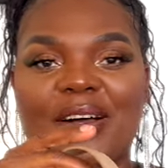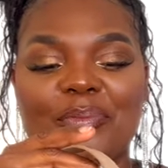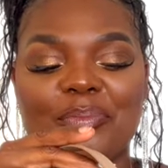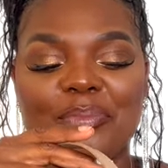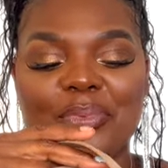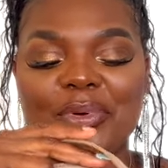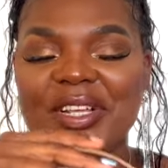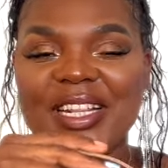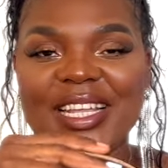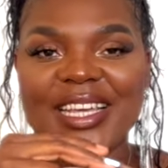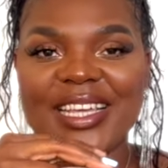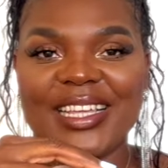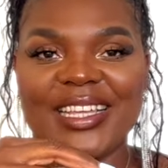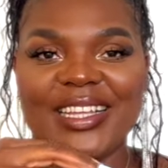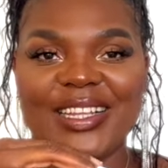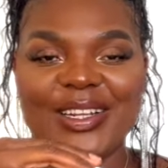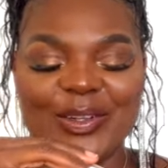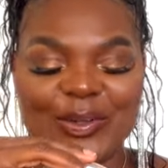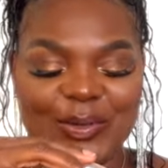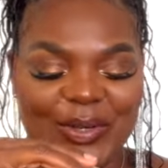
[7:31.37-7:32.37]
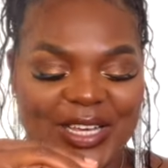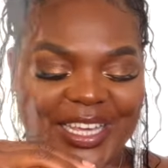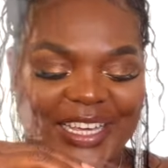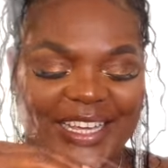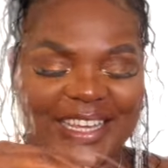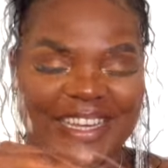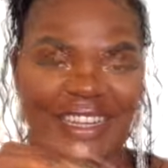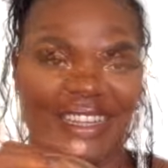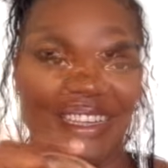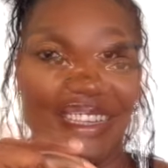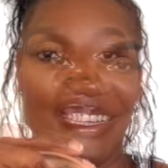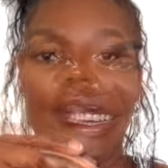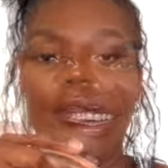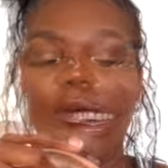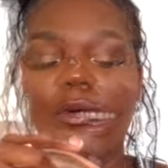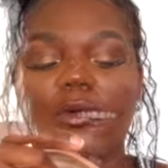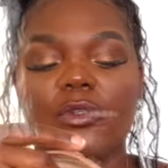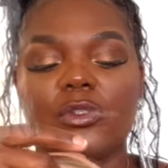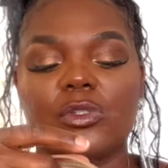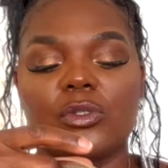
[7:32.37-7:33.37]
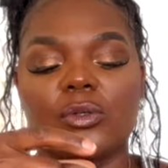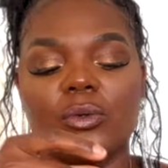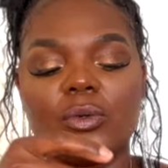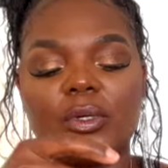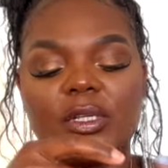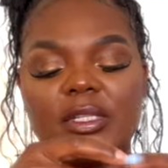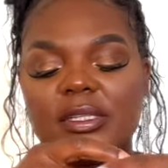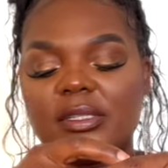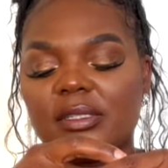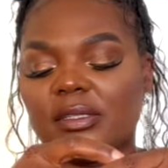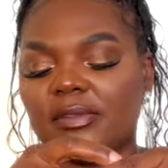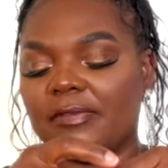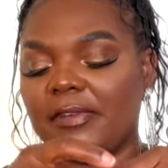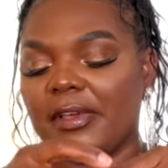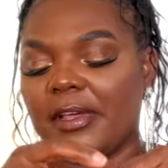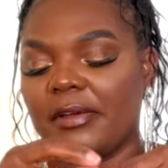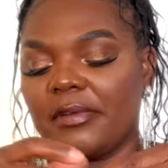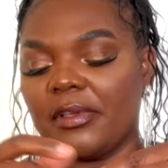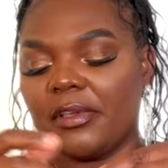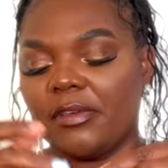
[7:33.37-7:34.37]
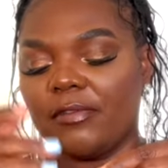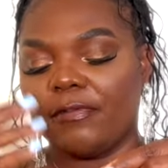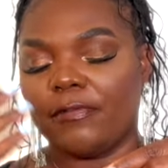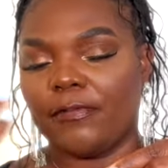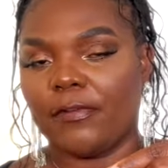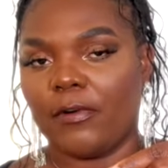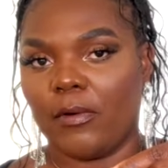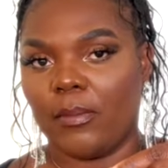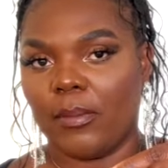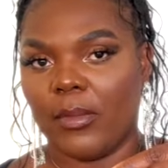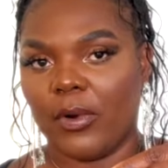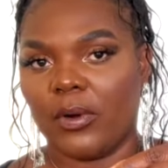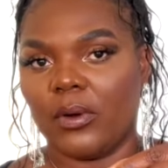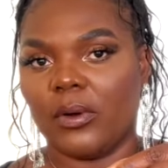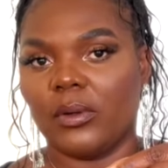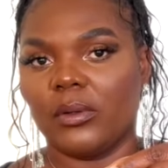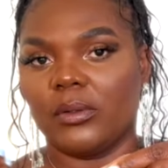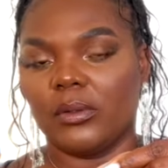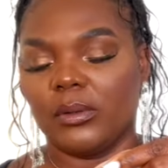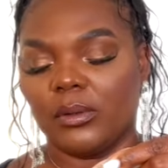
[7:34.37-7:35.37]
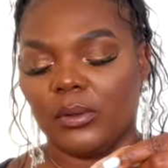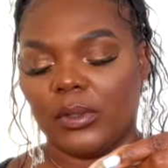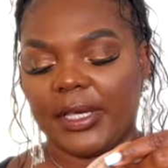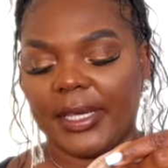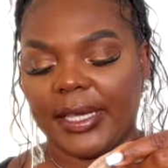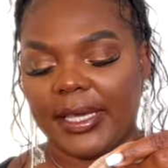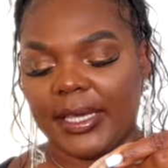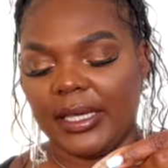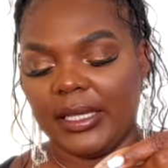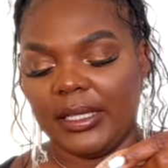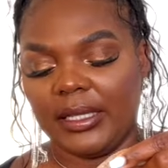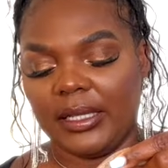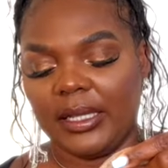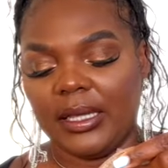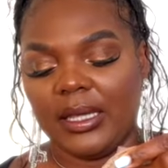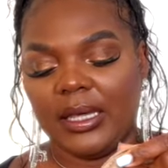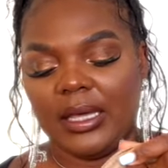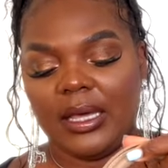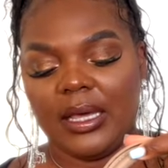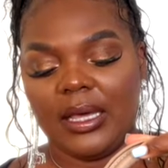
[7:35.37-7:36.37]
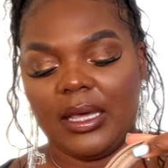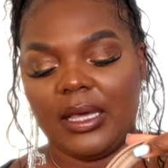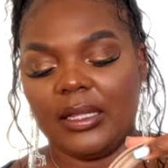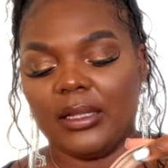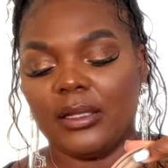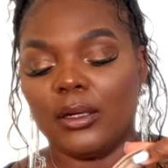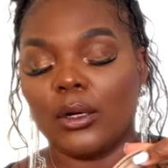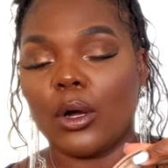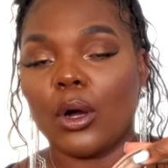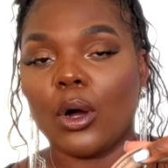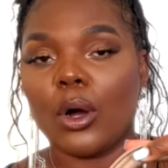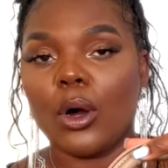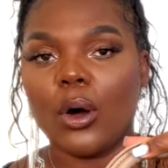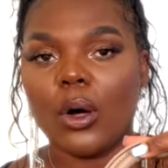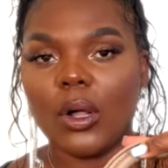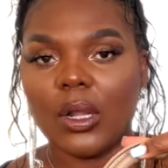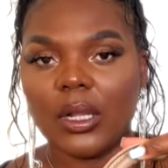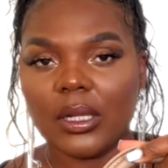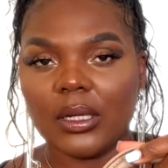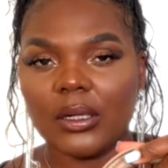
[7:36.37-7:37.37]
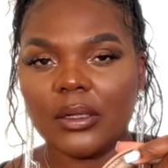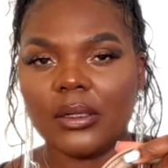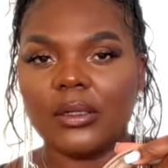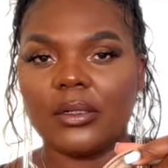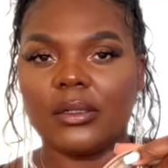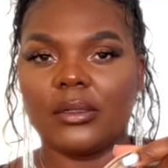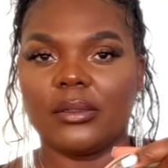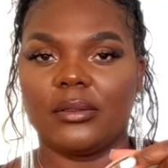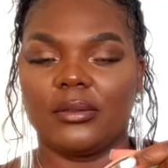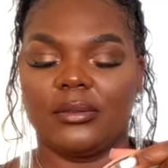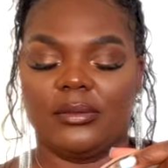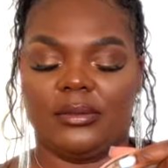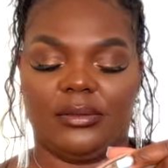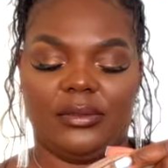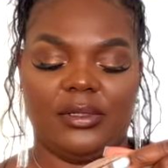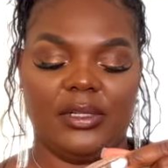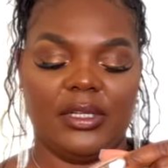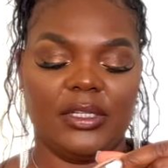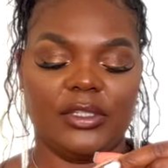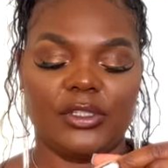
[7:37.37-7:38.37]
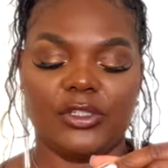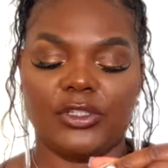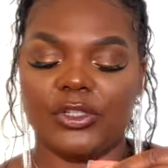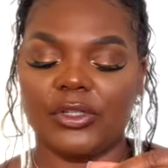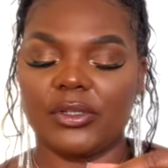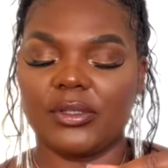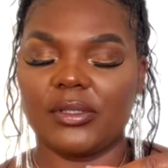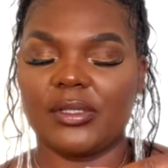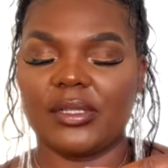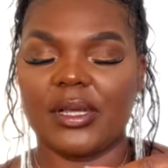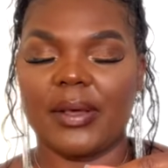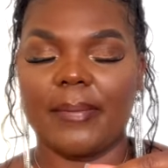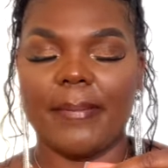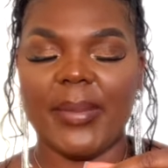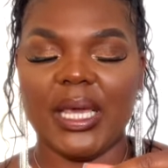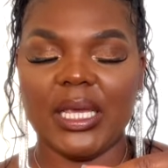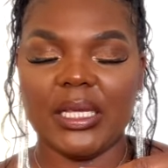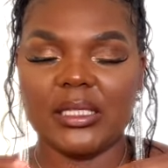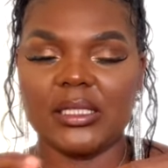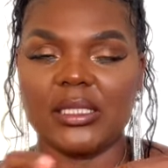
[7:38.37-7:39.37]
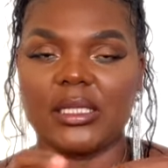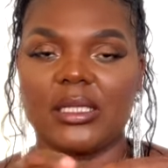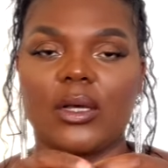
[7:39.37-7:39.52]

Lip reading: pretty looking, and also it is very formal looking, and the color is just amazing.